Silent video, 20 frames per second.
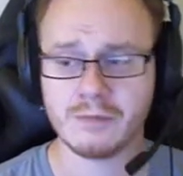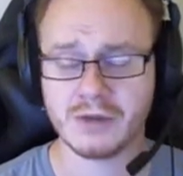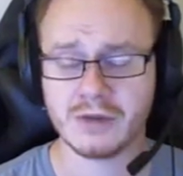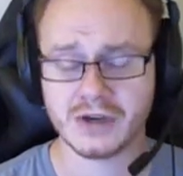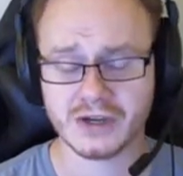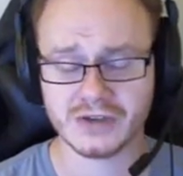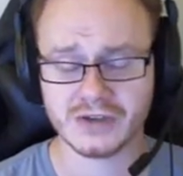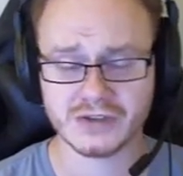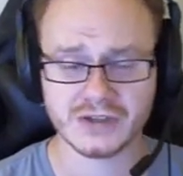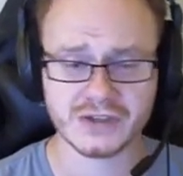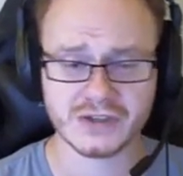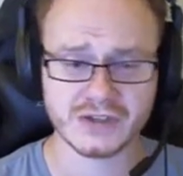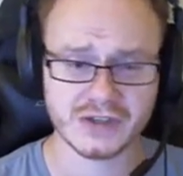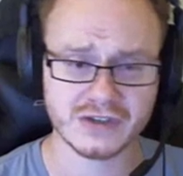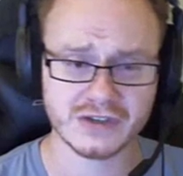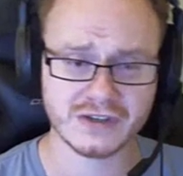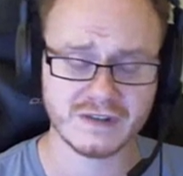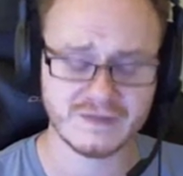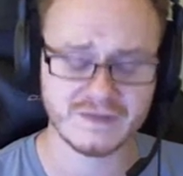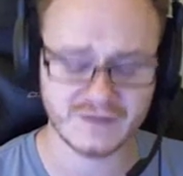Because this
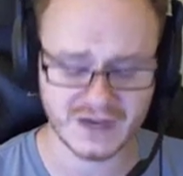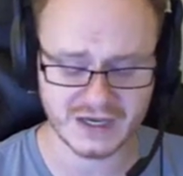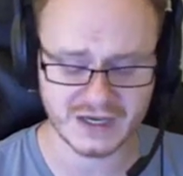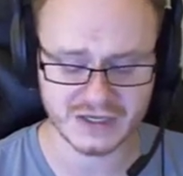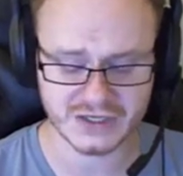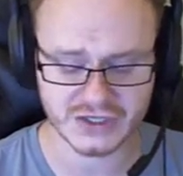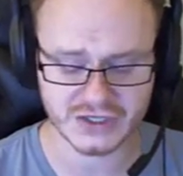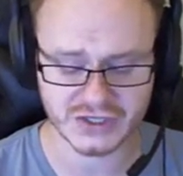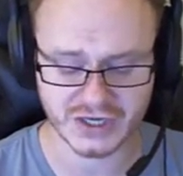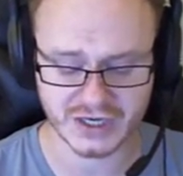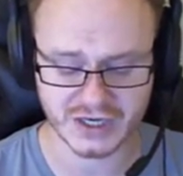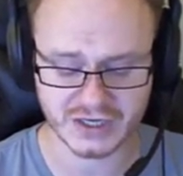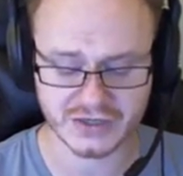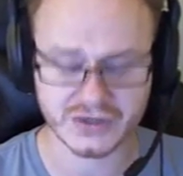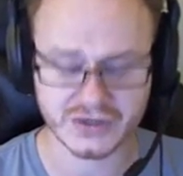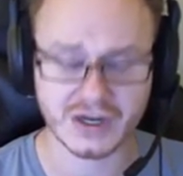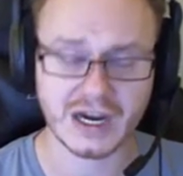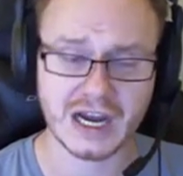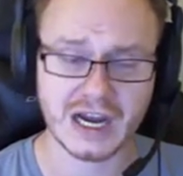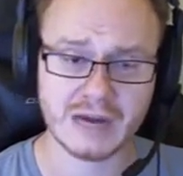is a phase
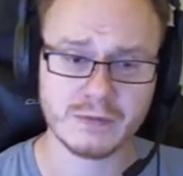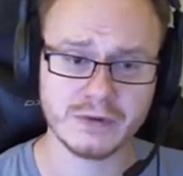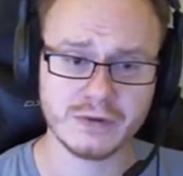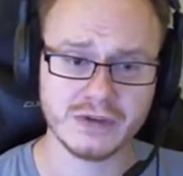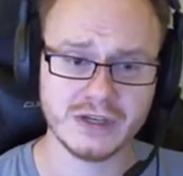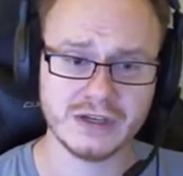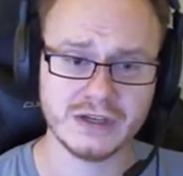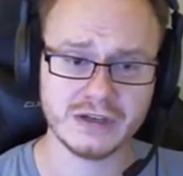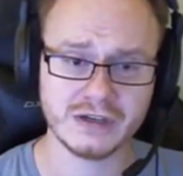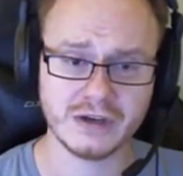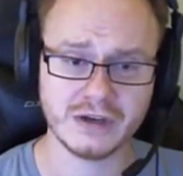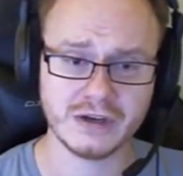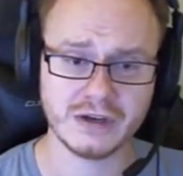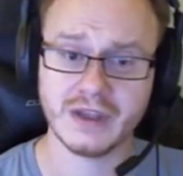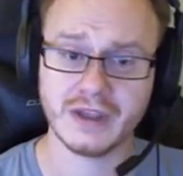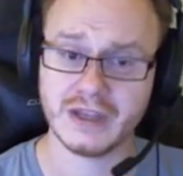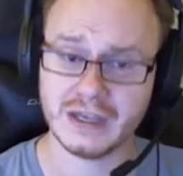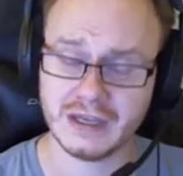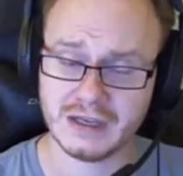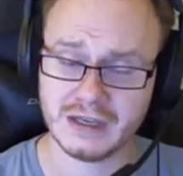change, I will need to know
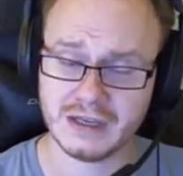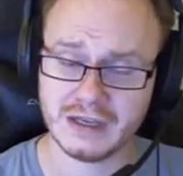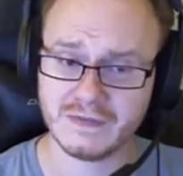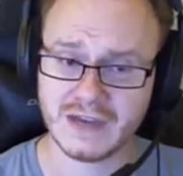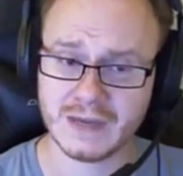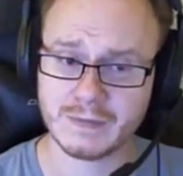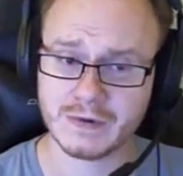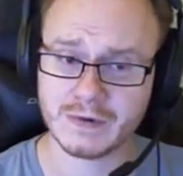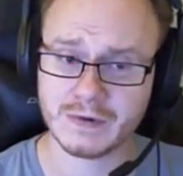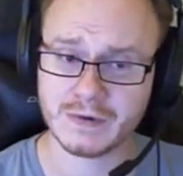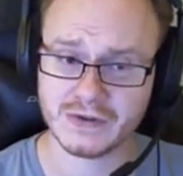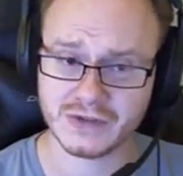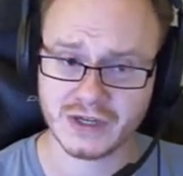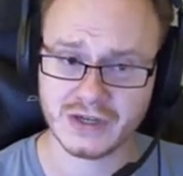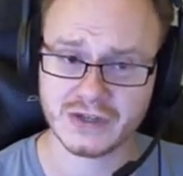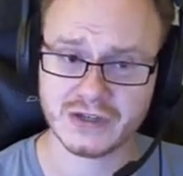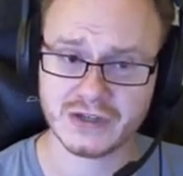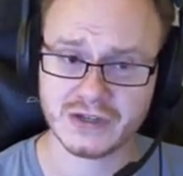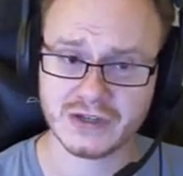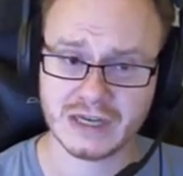the heat of
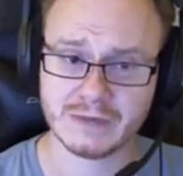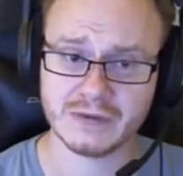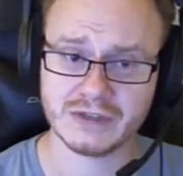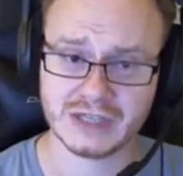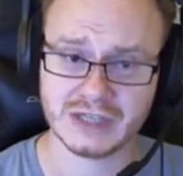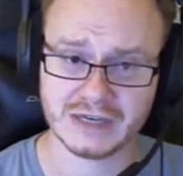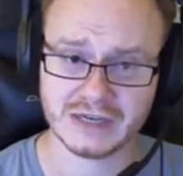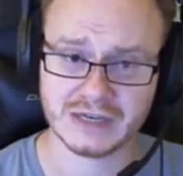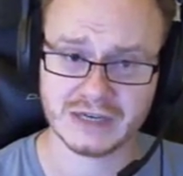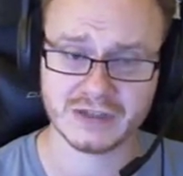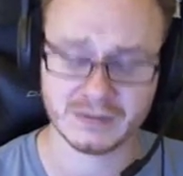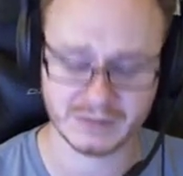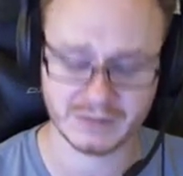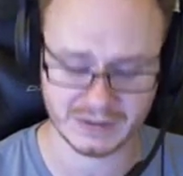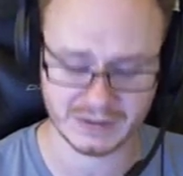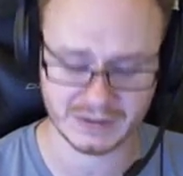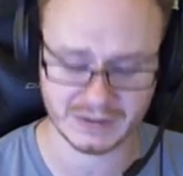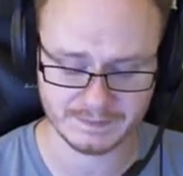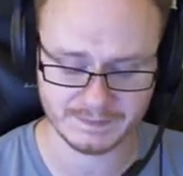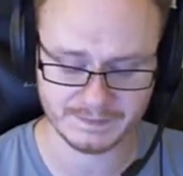vaporization that was given to
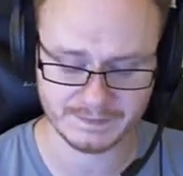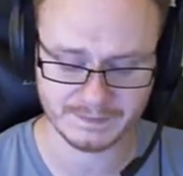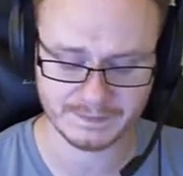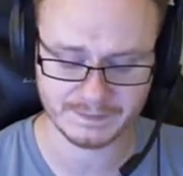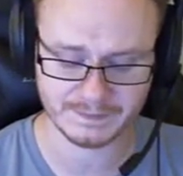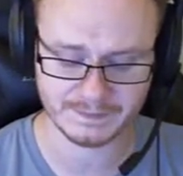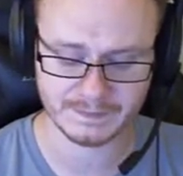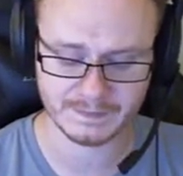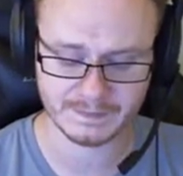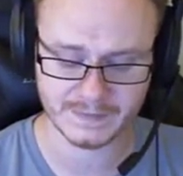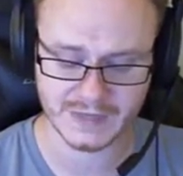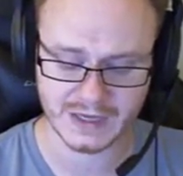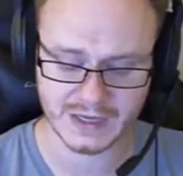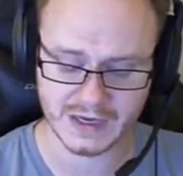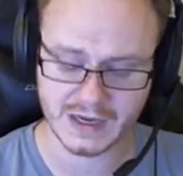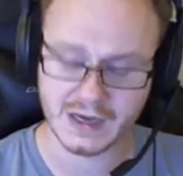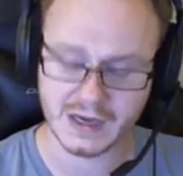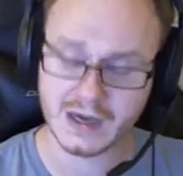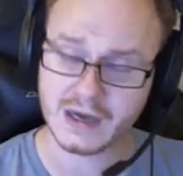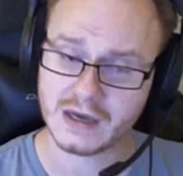me.
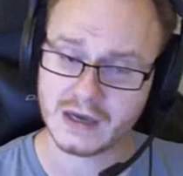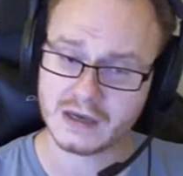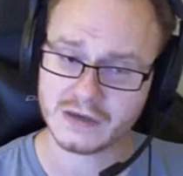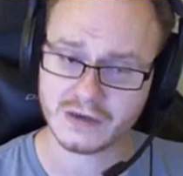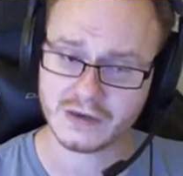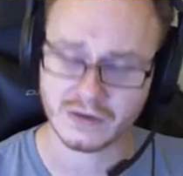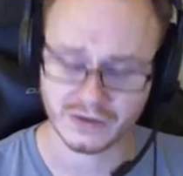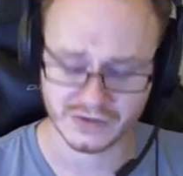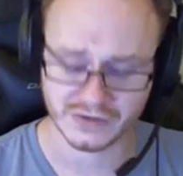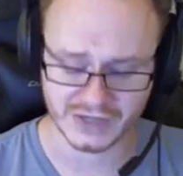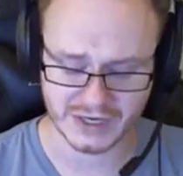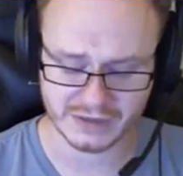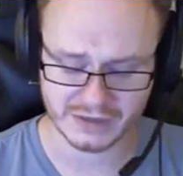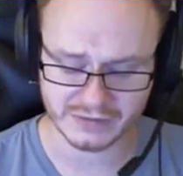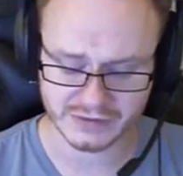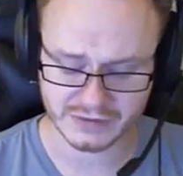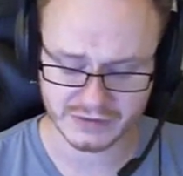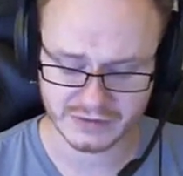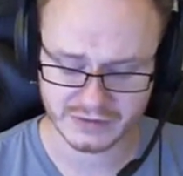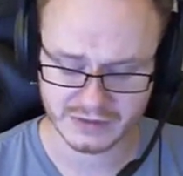Turns
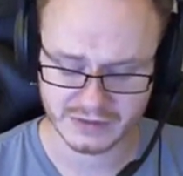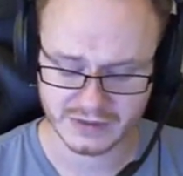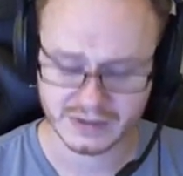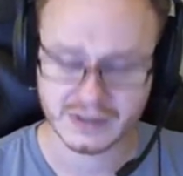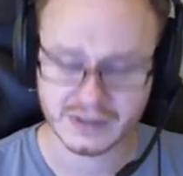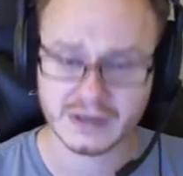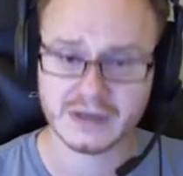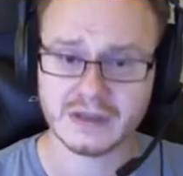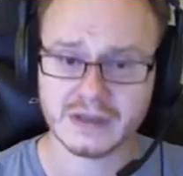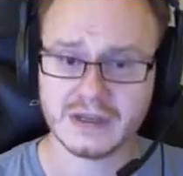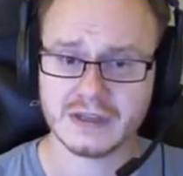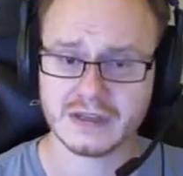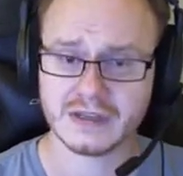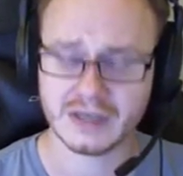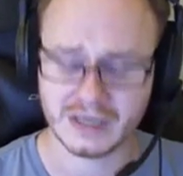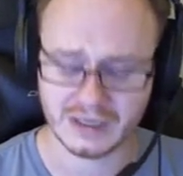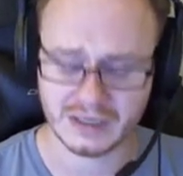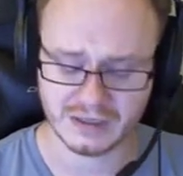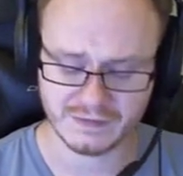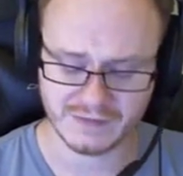out that the
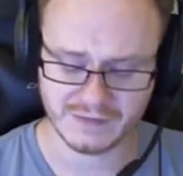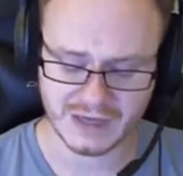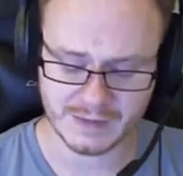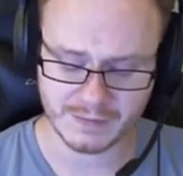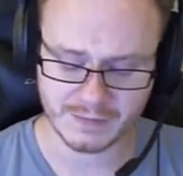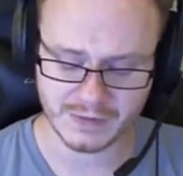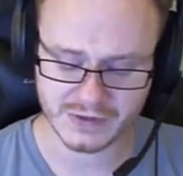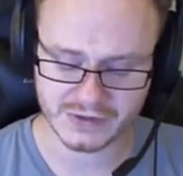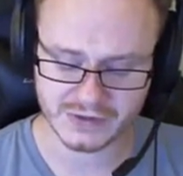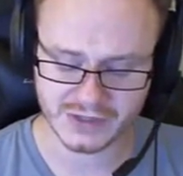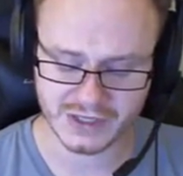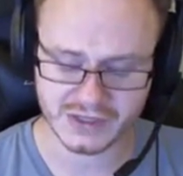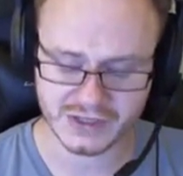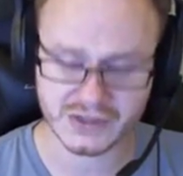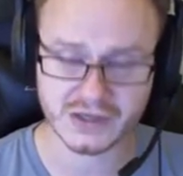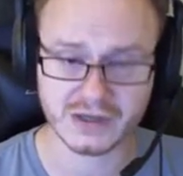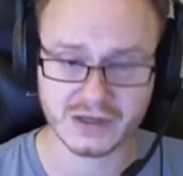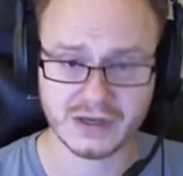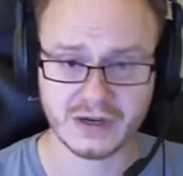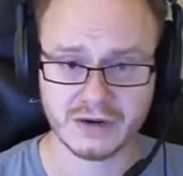heat of
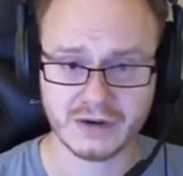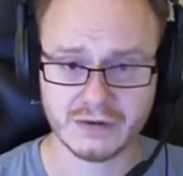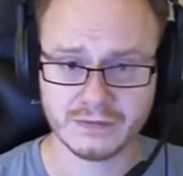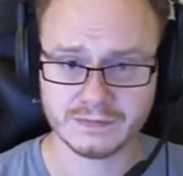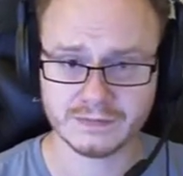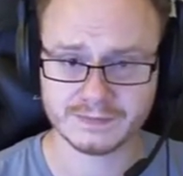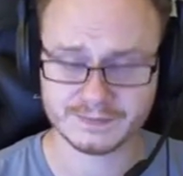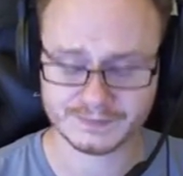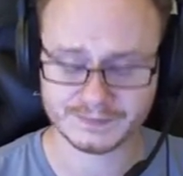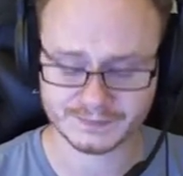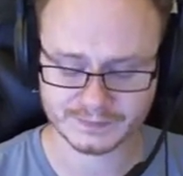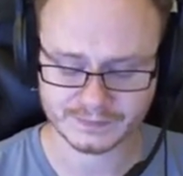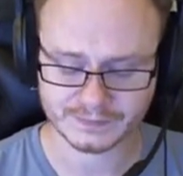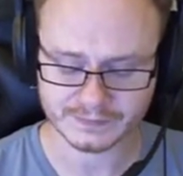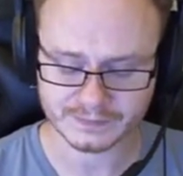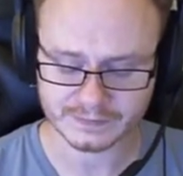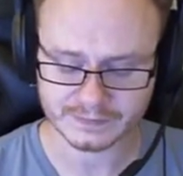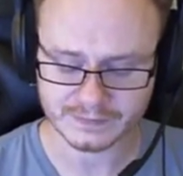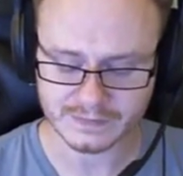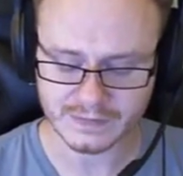vaporization here
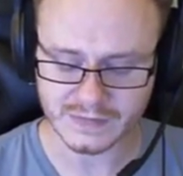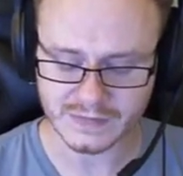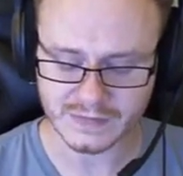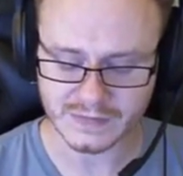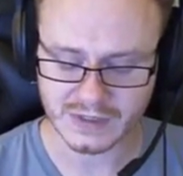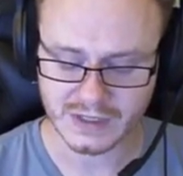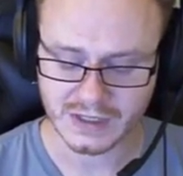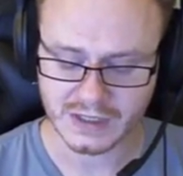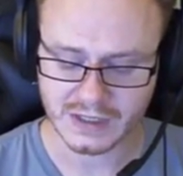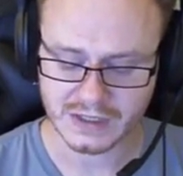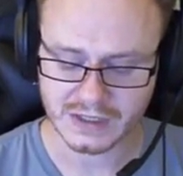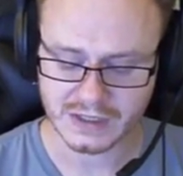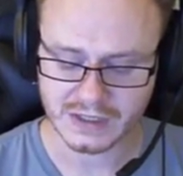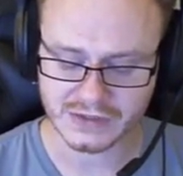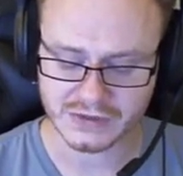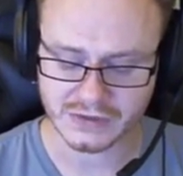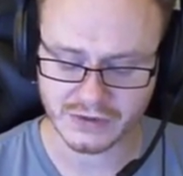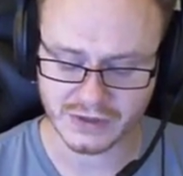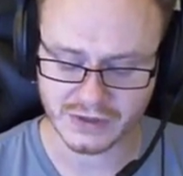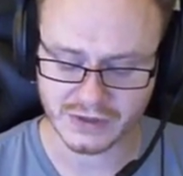
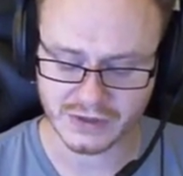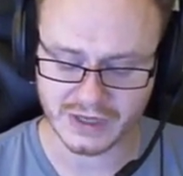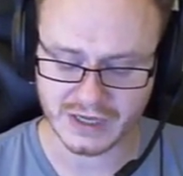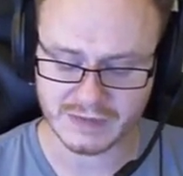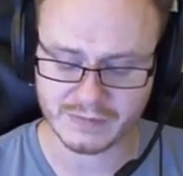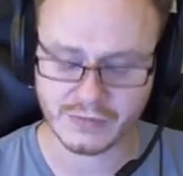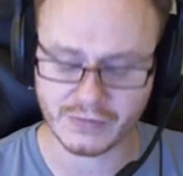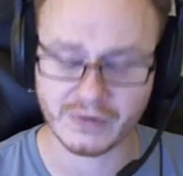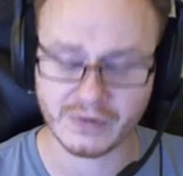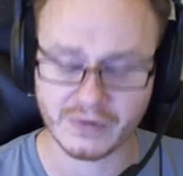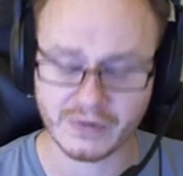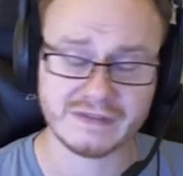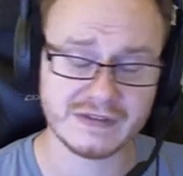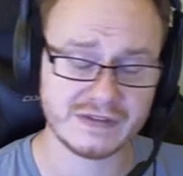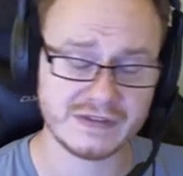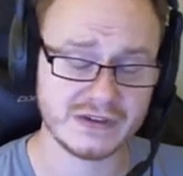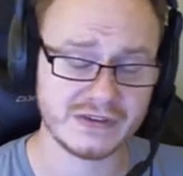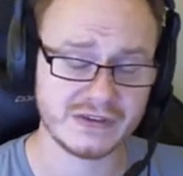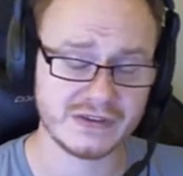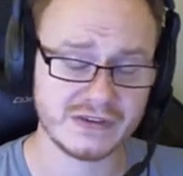is
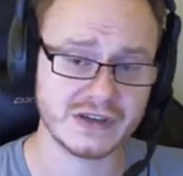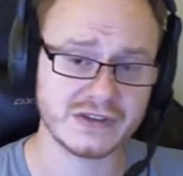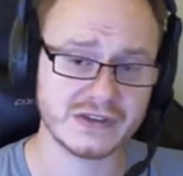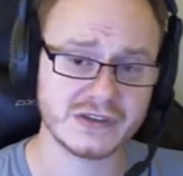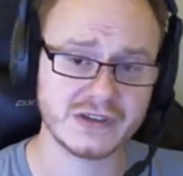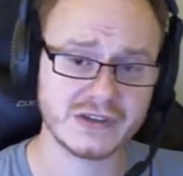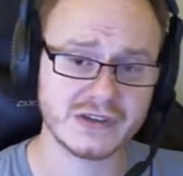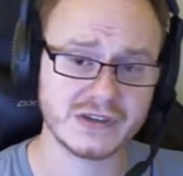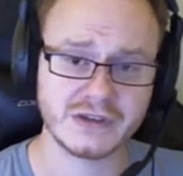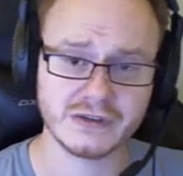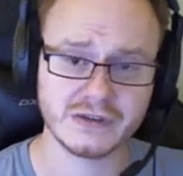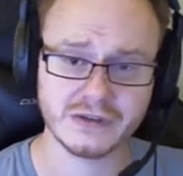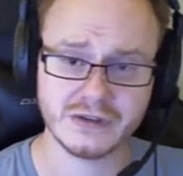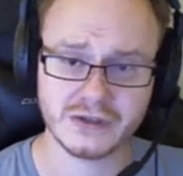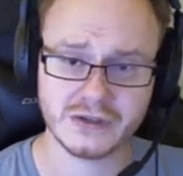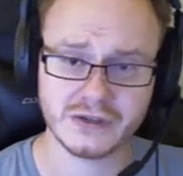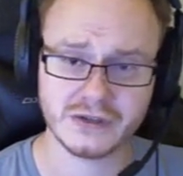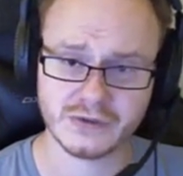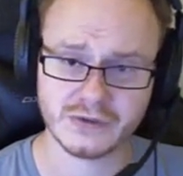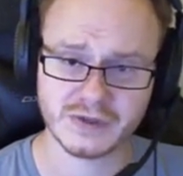38.56
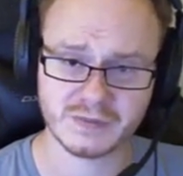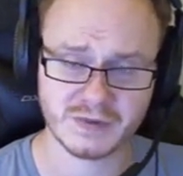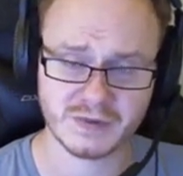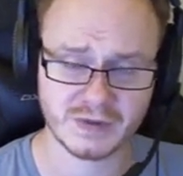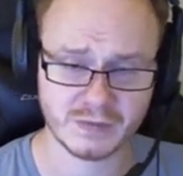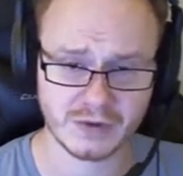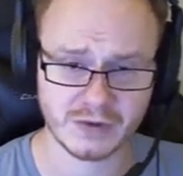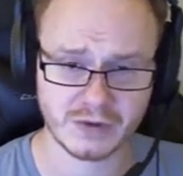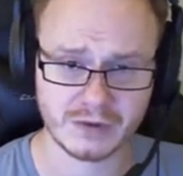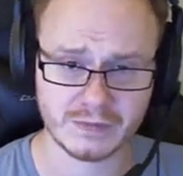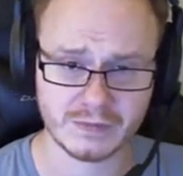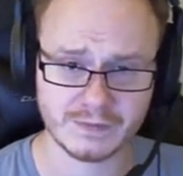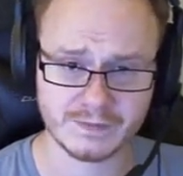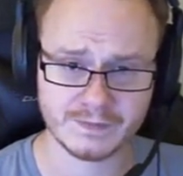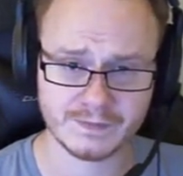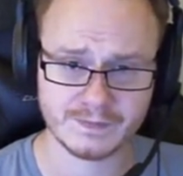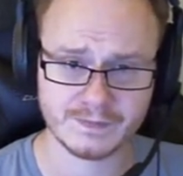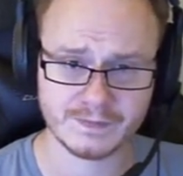kilojoules per mole.